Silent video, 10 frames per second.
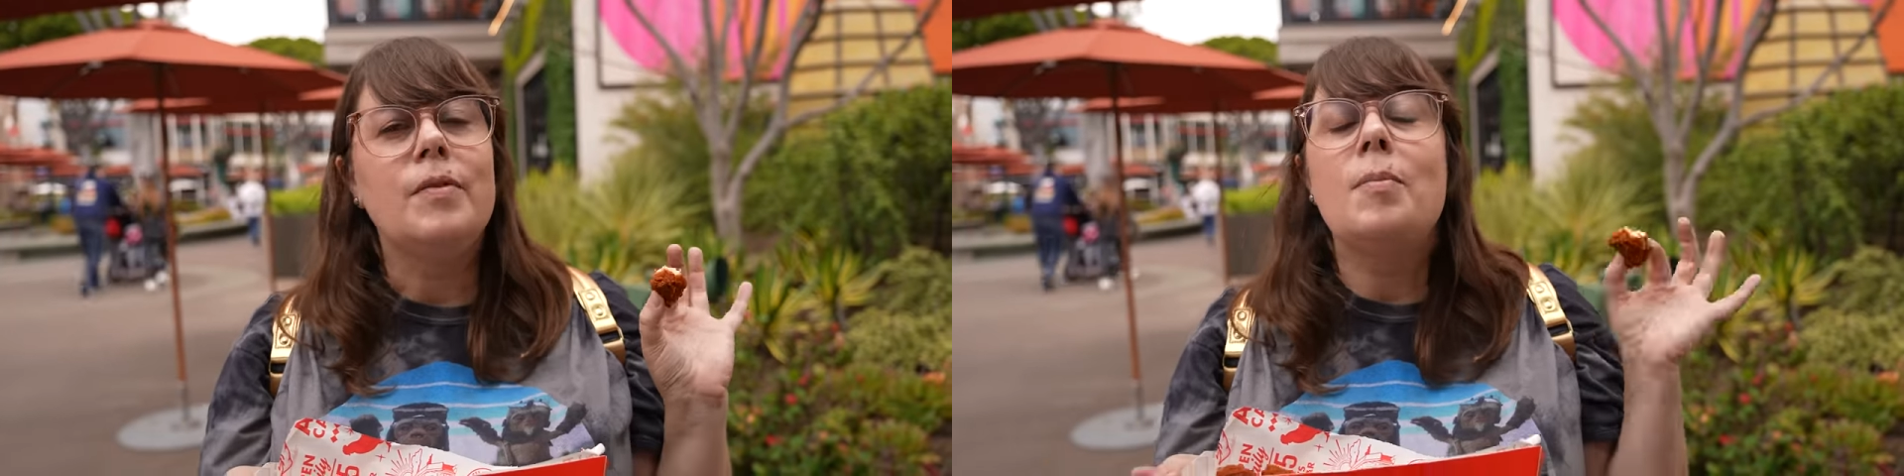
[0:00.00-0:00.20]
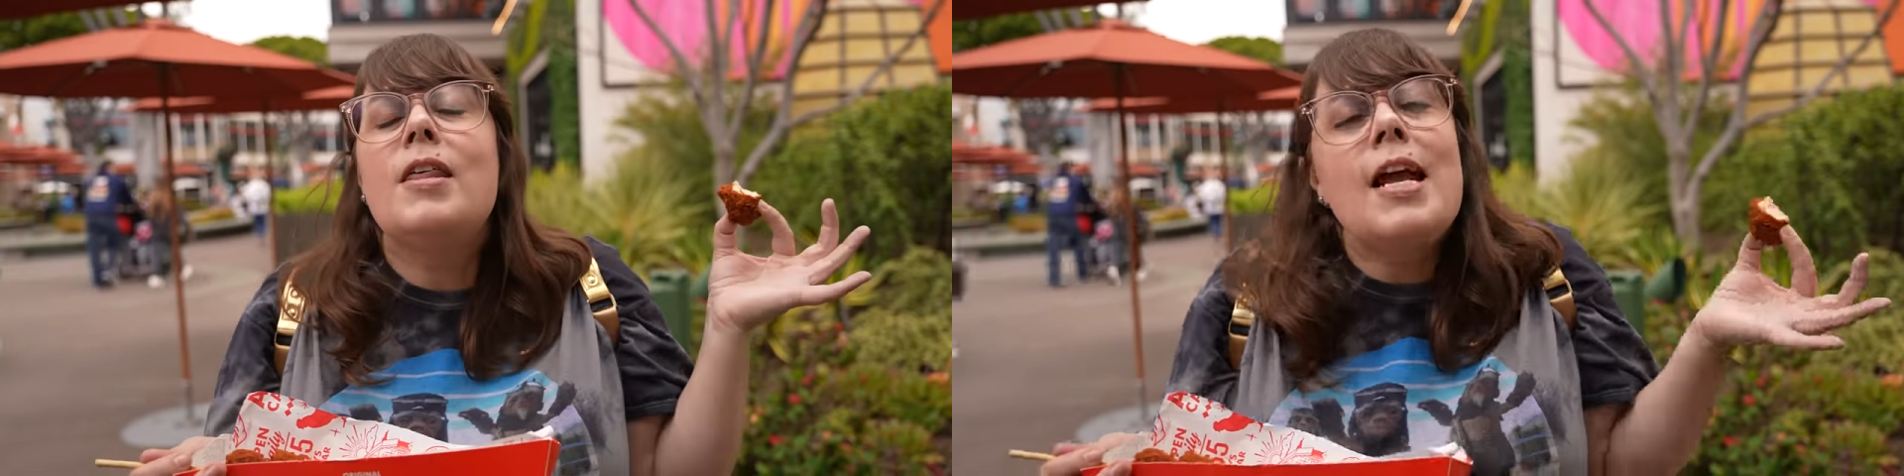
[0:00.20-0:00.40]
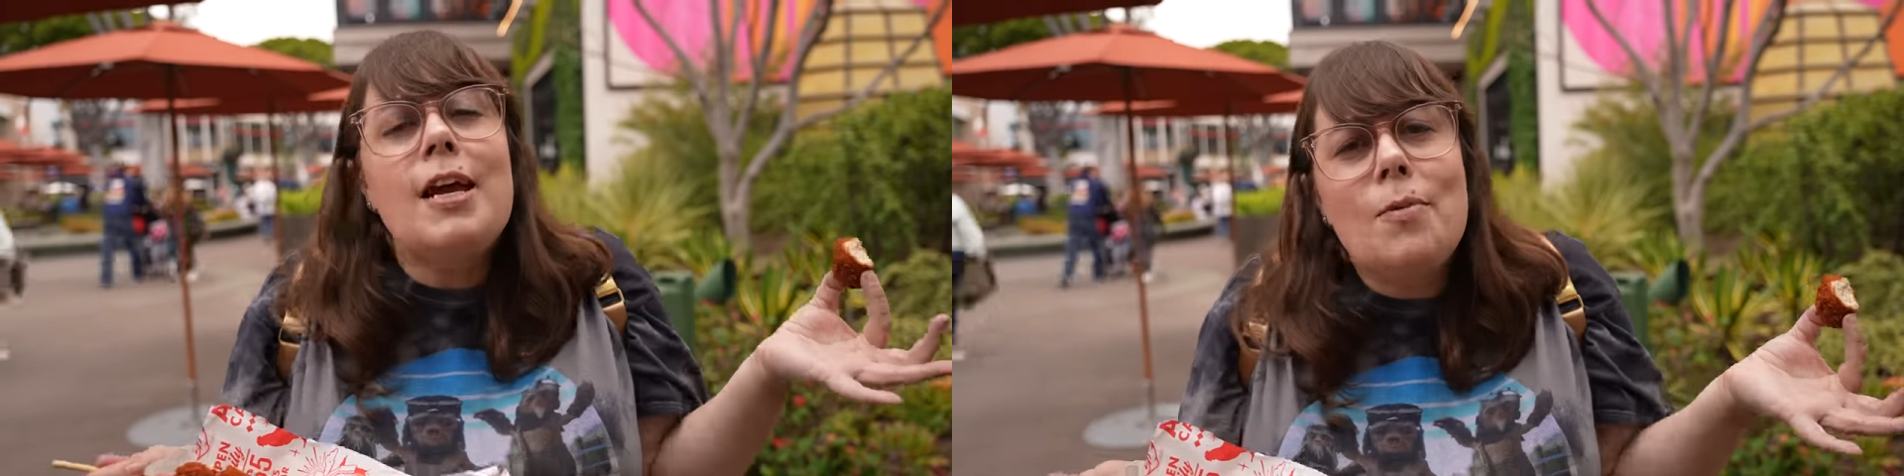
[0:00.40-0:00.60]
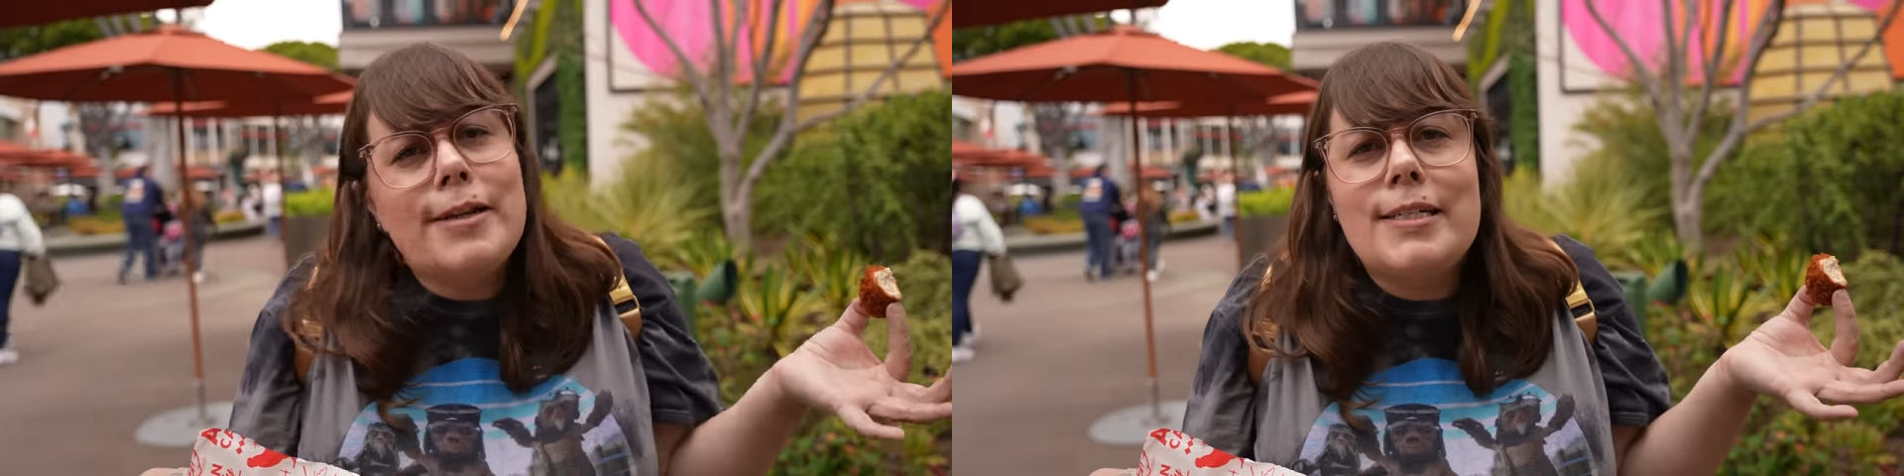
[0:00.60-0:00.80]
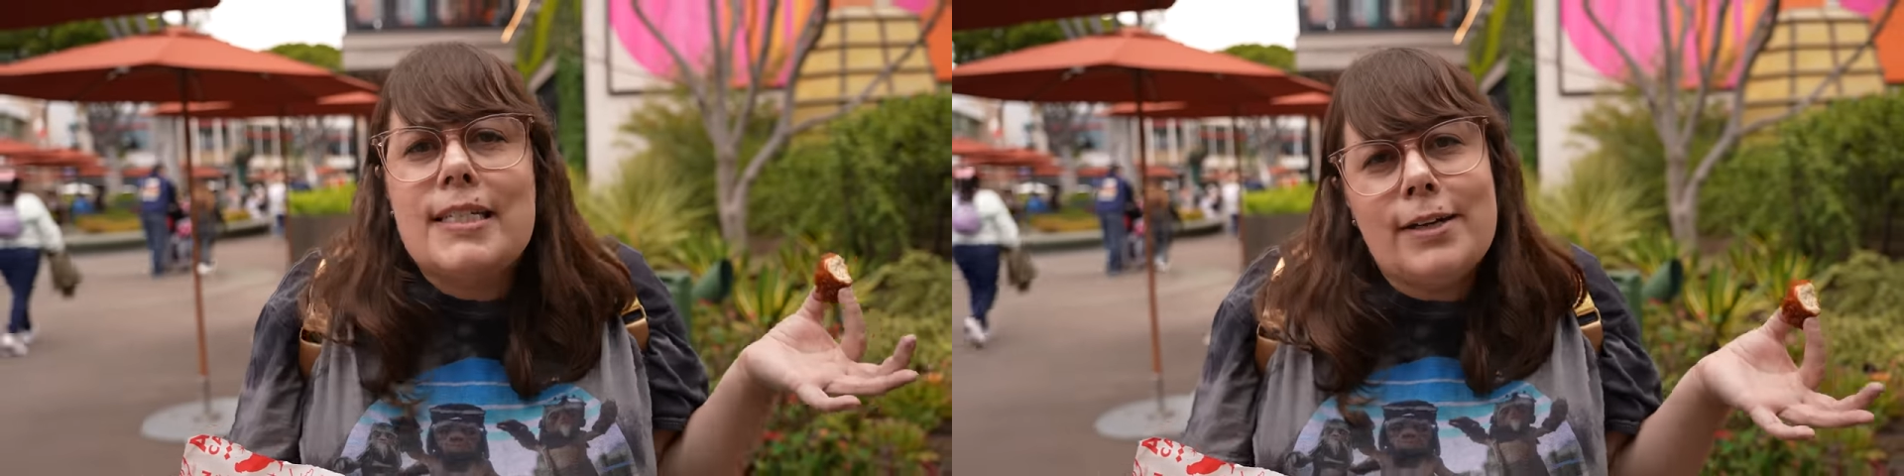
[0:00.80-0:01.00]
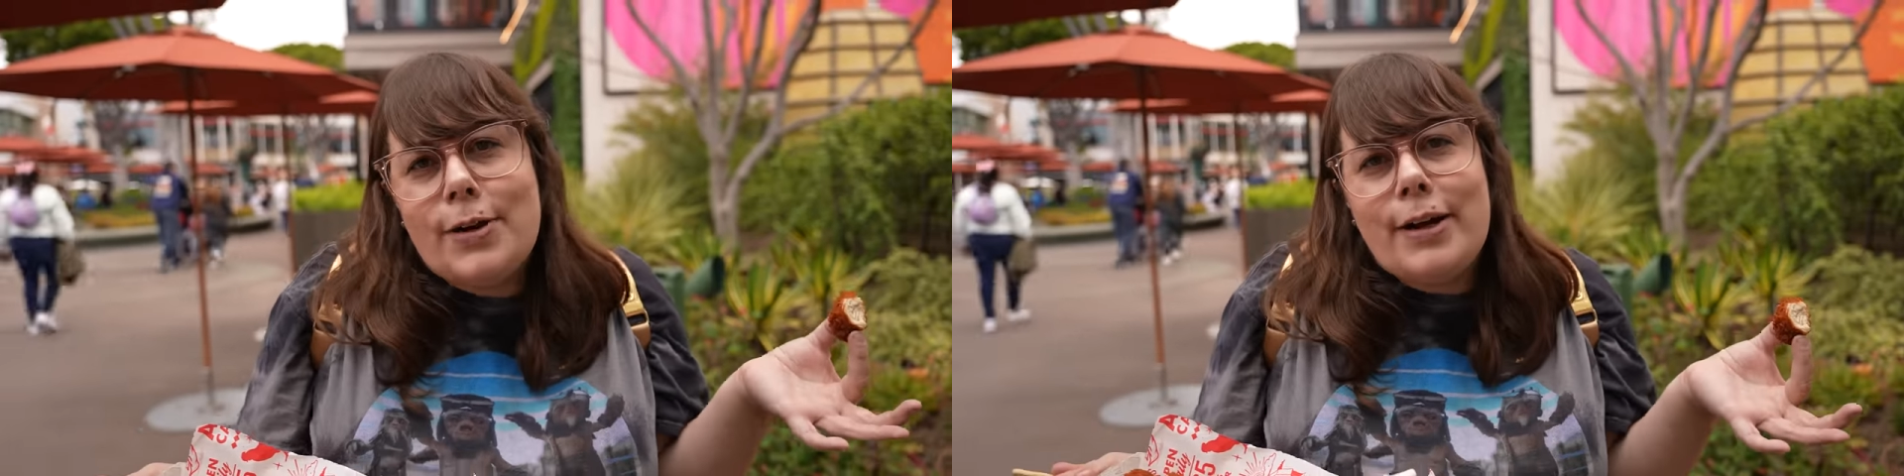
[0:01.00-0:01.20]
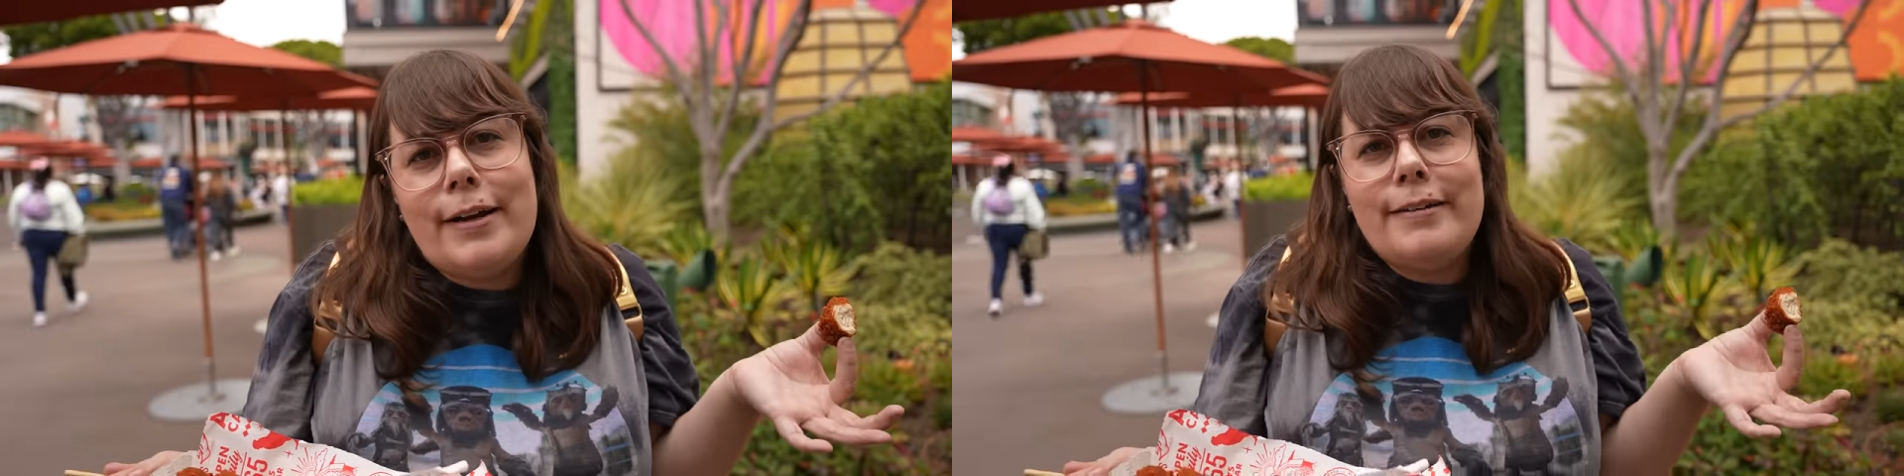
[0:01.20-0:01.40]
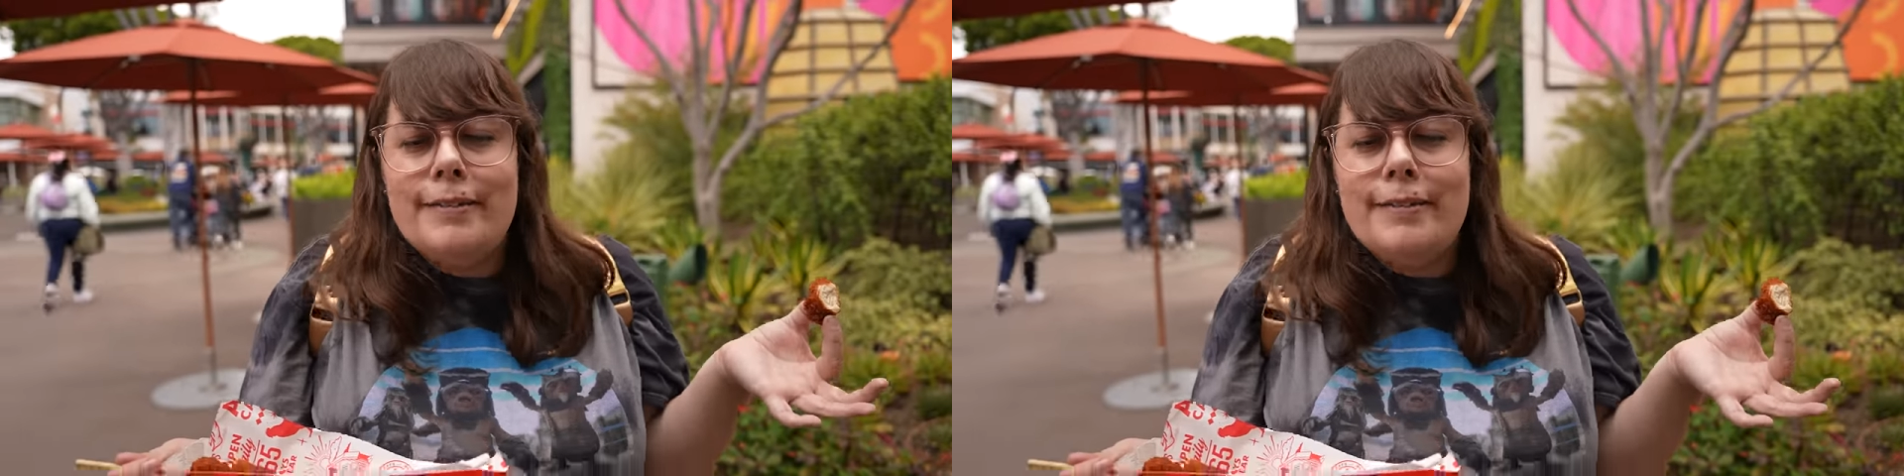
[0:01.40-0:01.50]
But the Naked one's still good.